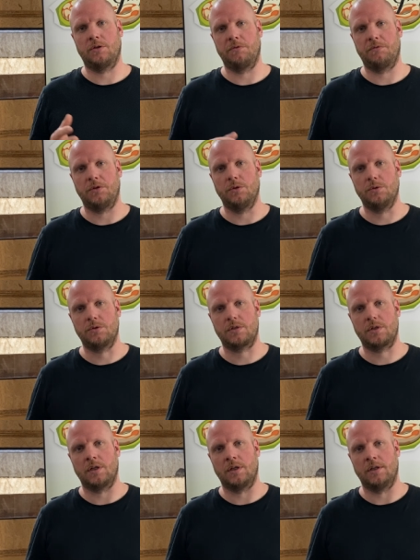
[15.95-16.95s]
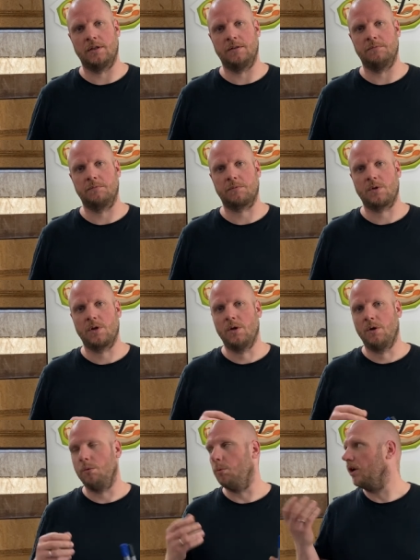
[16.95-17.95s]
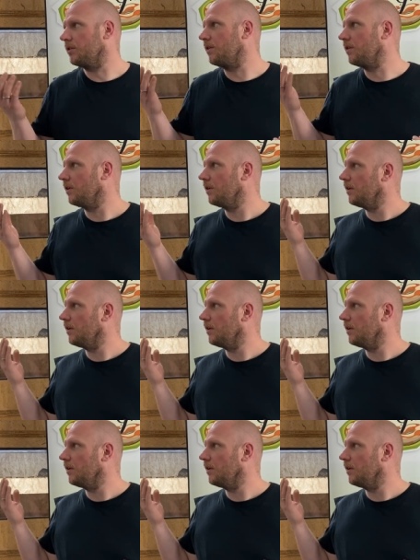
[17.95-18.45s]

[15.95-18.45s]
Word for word: confused um, what